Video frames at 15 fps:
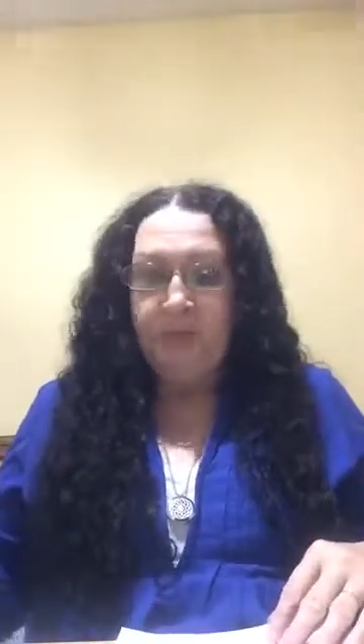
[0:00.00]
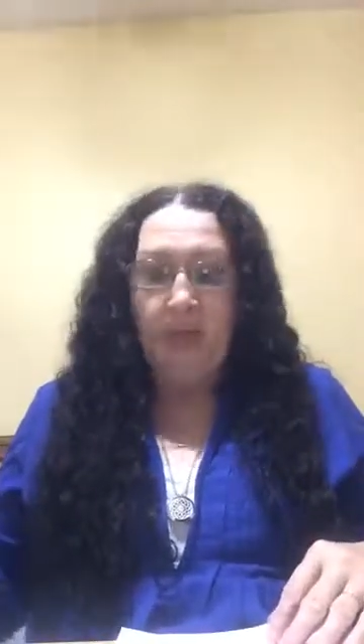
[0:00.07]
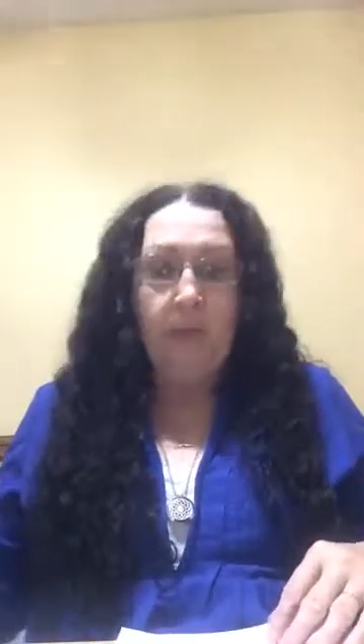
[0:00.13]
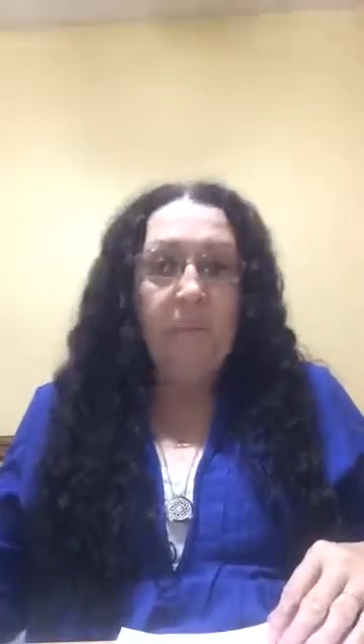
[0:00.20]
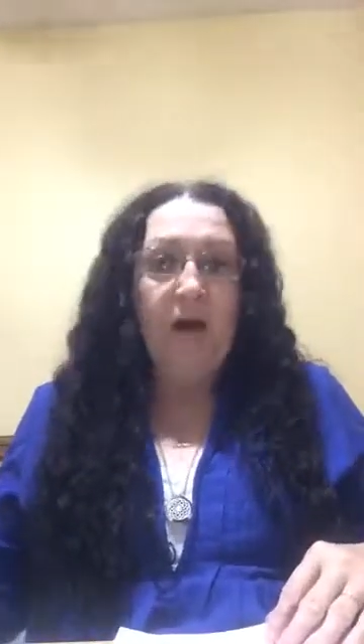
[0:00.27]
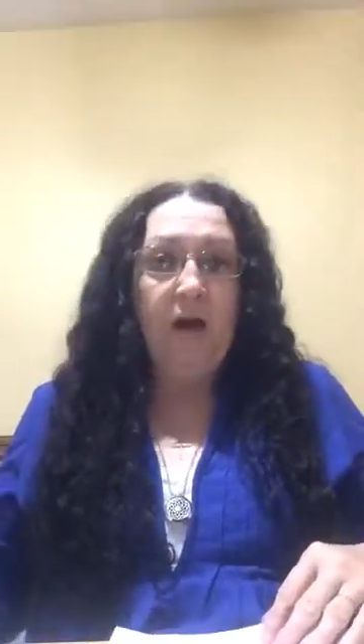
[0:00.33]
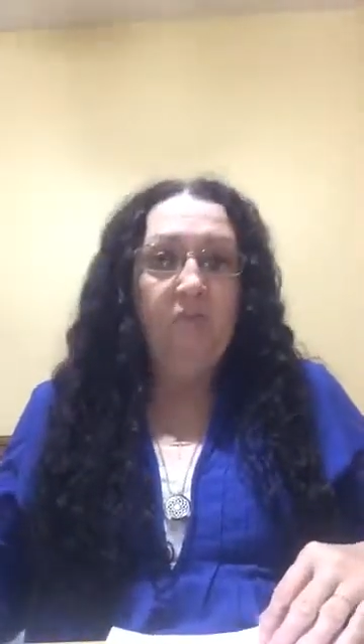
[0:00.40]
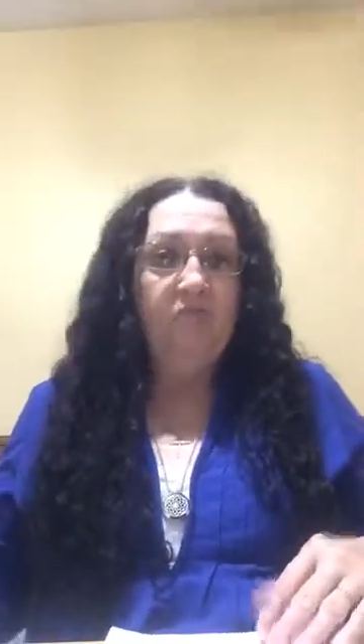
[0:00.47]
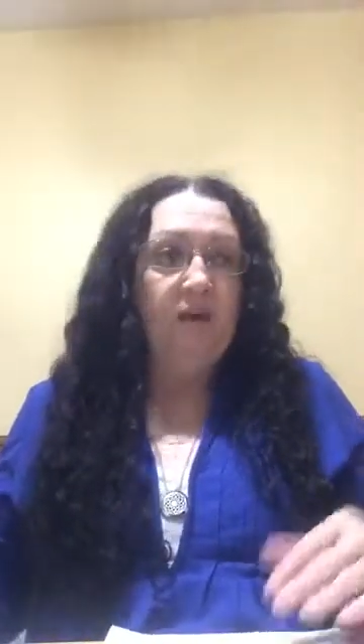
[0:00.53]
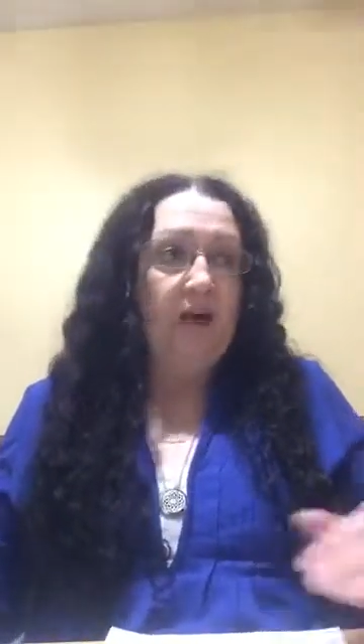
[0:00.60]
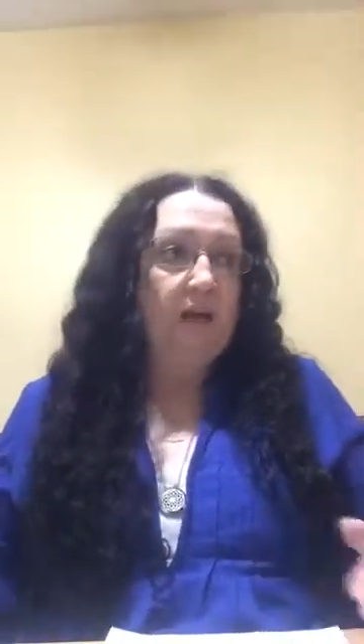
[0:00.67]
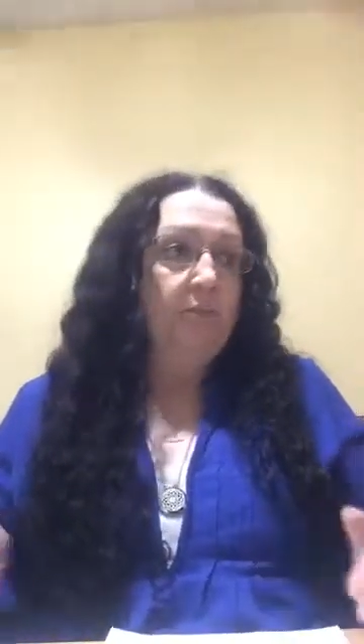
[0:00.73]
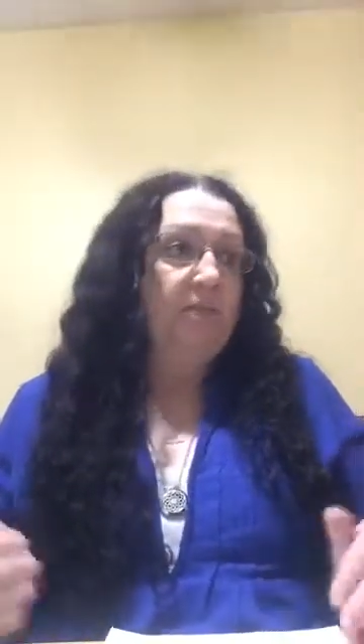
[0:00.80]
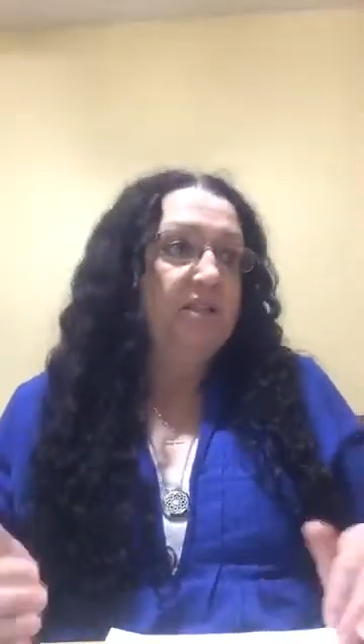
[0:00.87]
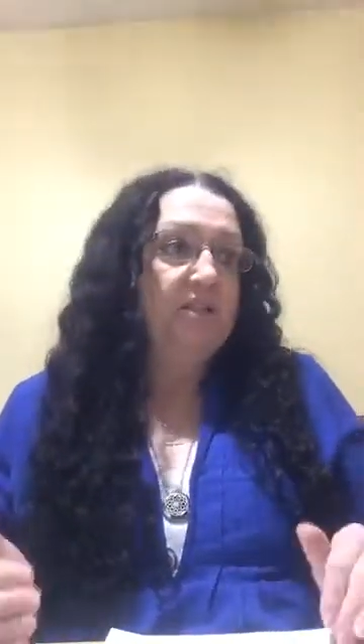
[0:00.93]
about
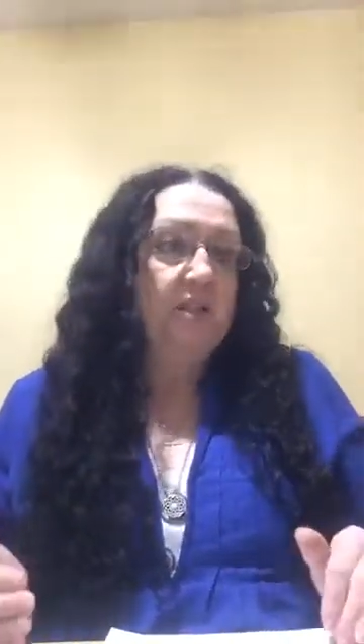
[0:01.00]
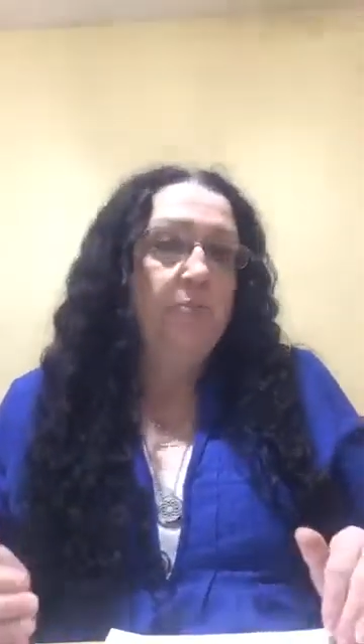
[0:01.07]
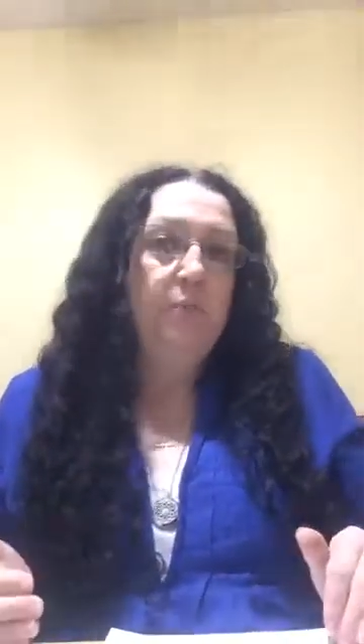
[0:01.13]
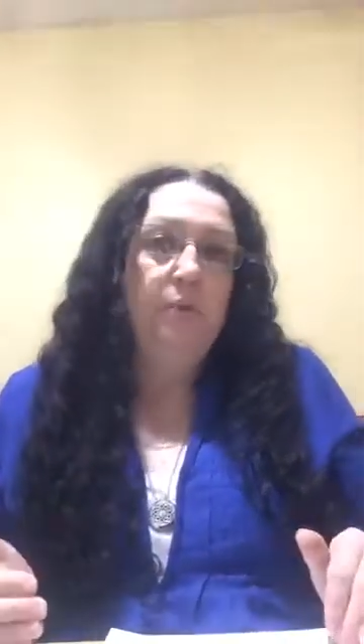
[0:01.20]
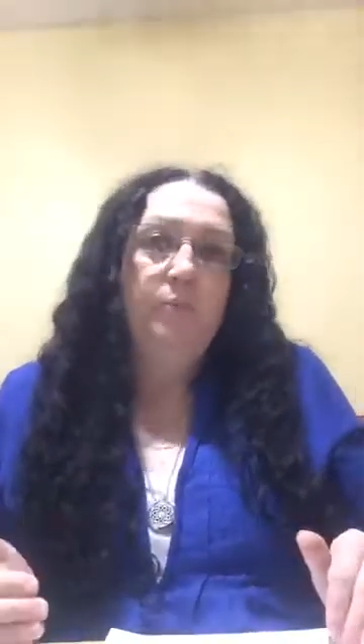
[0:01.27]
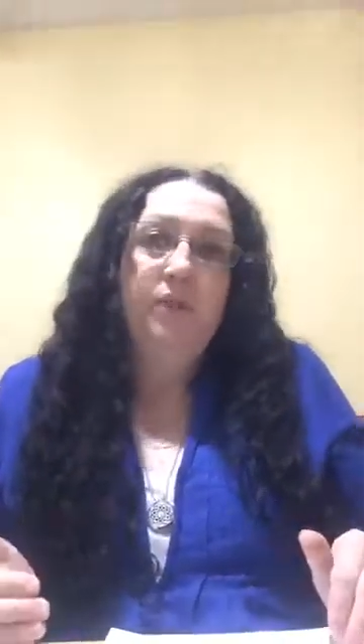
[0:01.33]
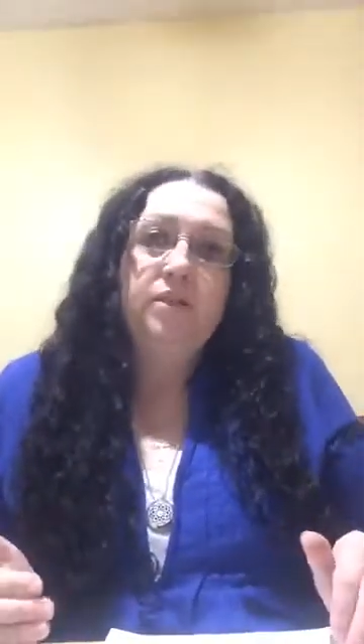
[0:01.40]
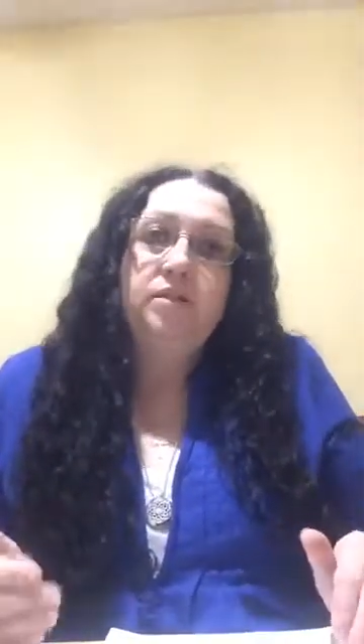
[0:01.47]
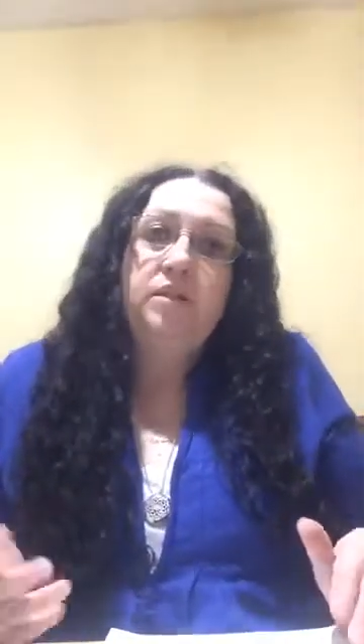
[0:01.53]
vitamin supplements.